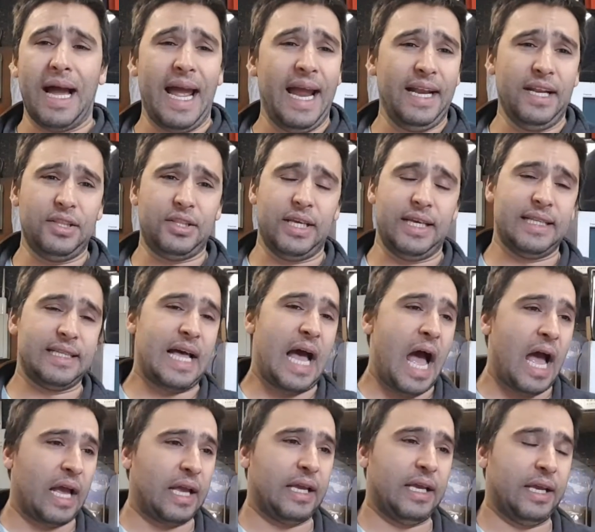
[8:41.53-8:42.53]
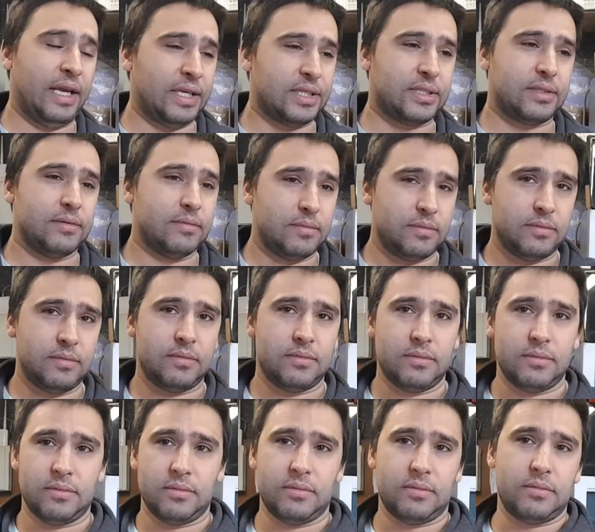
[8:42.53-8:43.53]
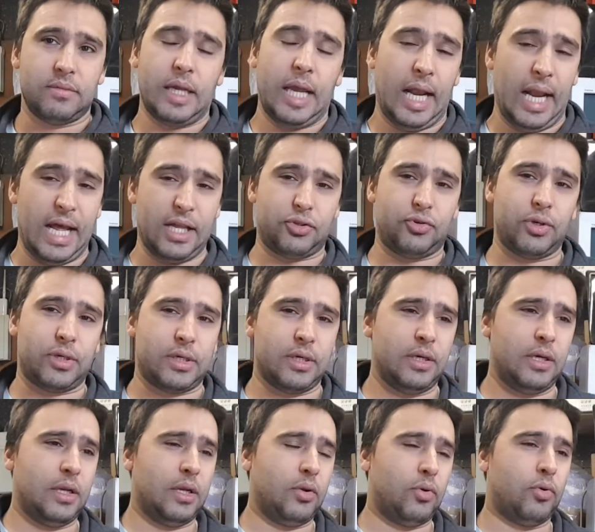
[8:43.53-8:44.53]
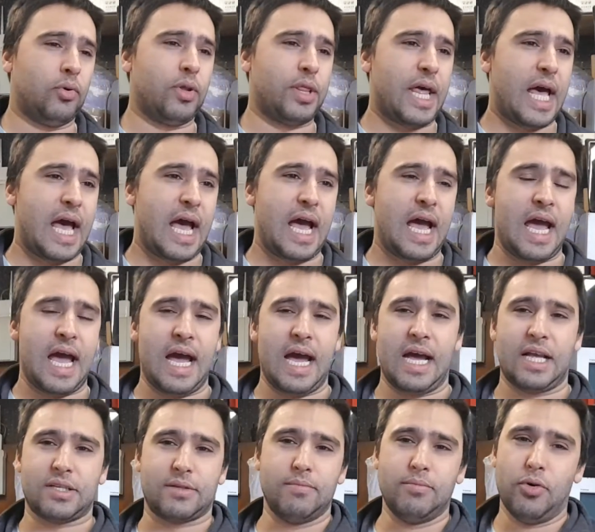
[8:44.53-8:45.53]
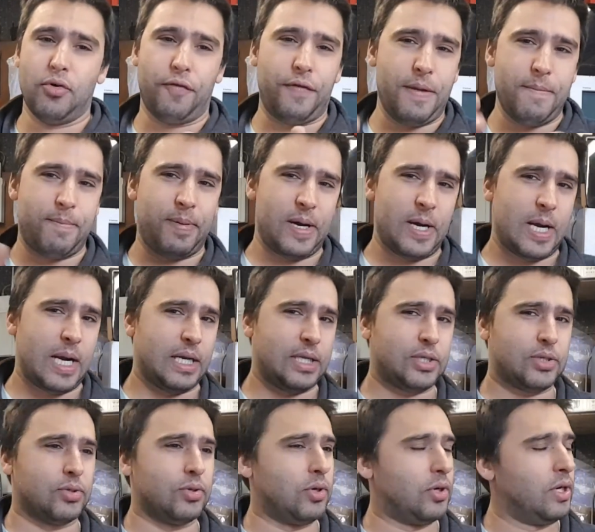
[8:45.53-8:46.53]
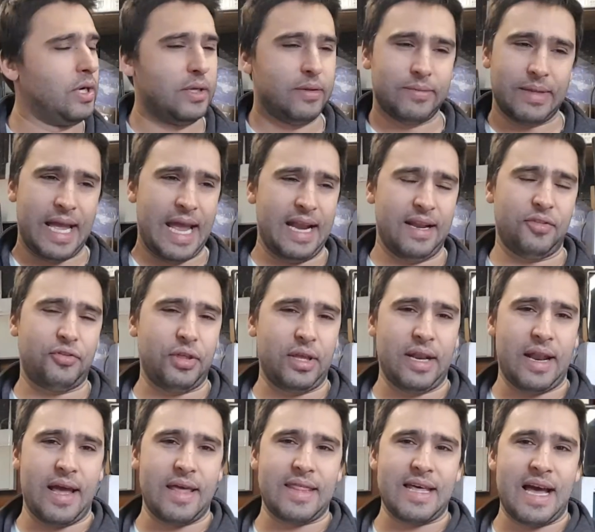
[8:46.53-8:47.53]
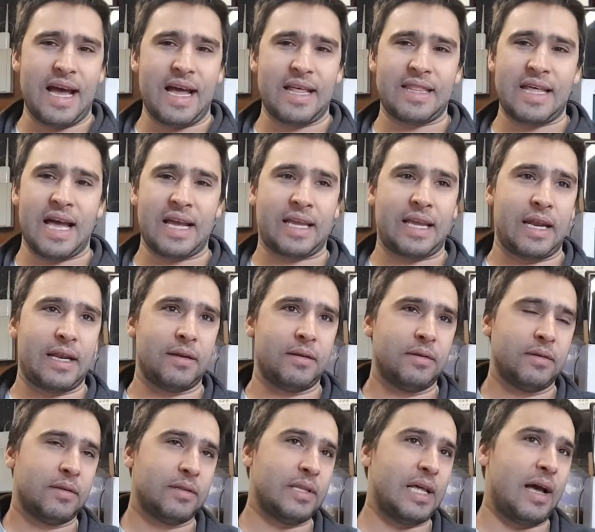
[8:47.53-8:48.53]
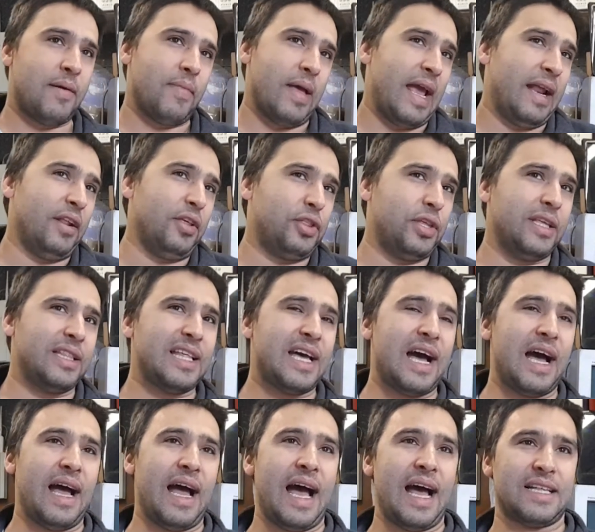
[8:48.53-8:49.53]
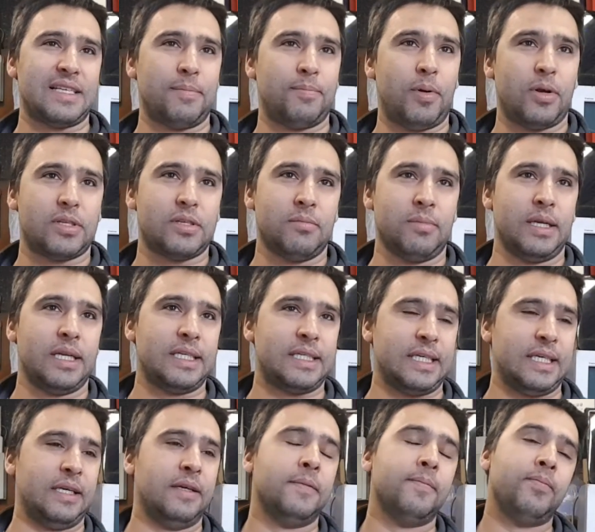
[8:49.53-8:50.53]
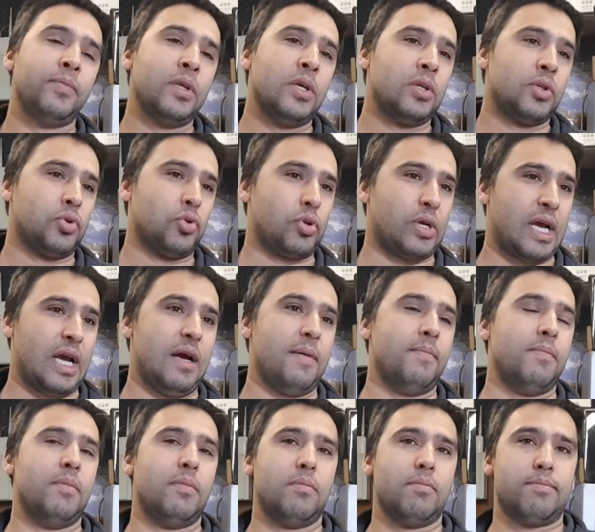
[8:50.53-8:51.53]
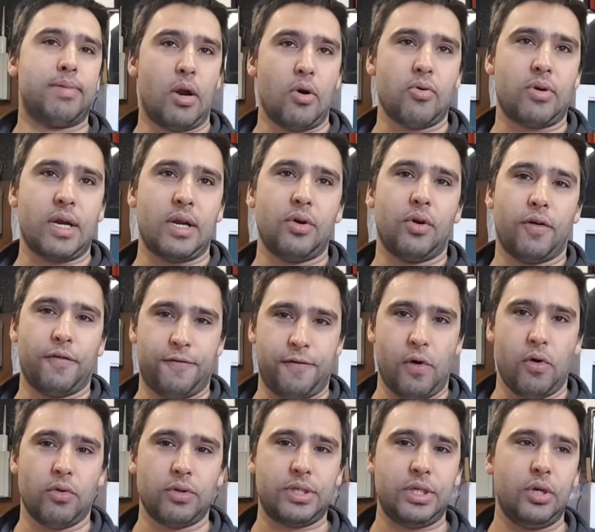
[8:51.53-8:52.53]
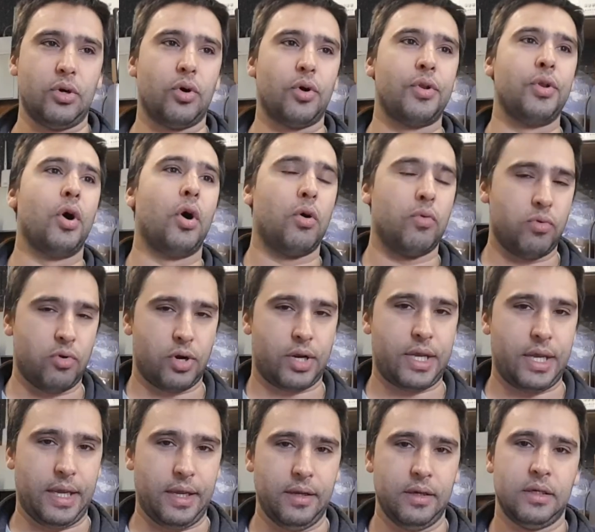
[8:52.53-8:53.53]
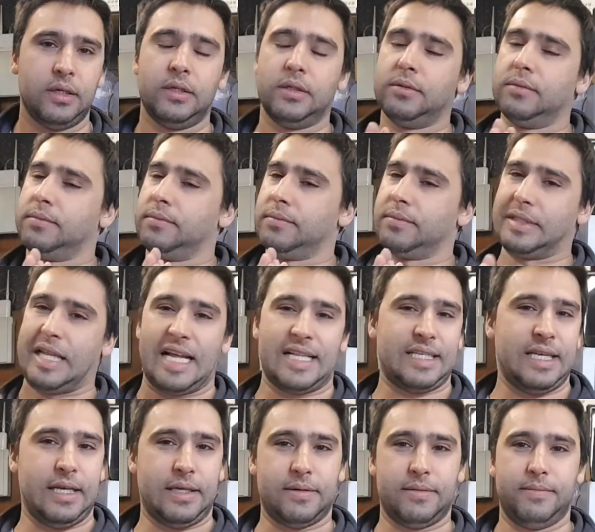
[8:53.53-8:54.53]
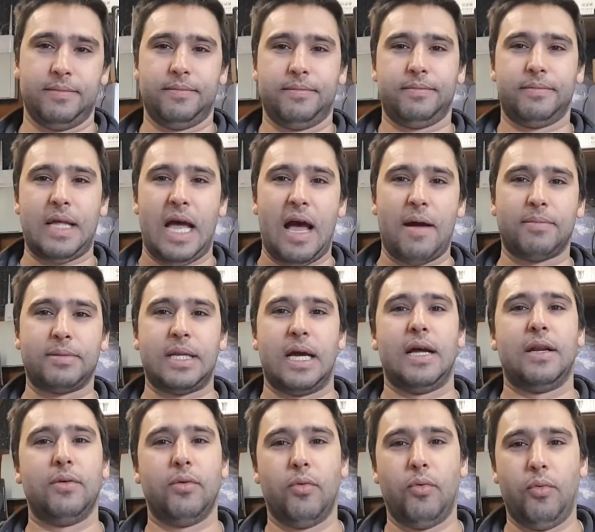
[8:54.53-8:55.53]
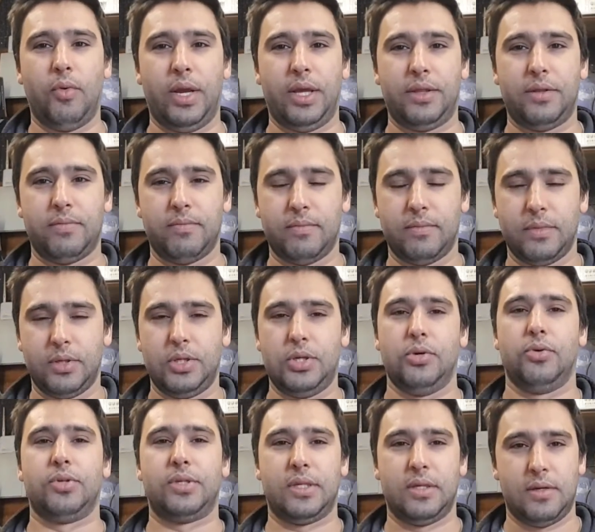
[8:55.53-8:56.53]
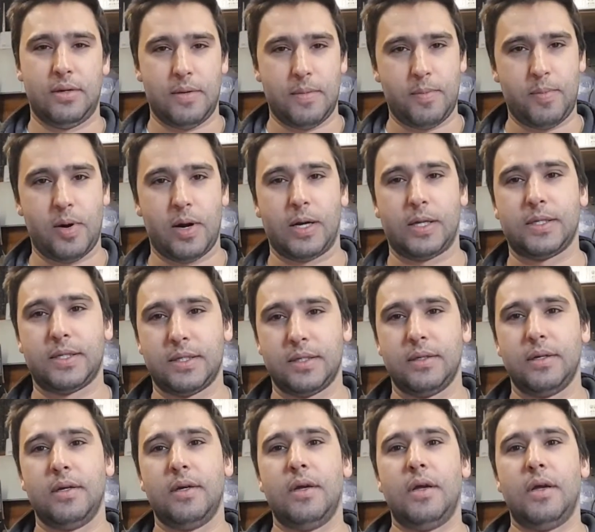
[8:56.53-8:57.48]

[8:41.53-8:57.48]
anything that is electrical or that has moving parts or anything like that, anything that has a possibility to come broken or faulty or not working, that's it. I'm done with used parts.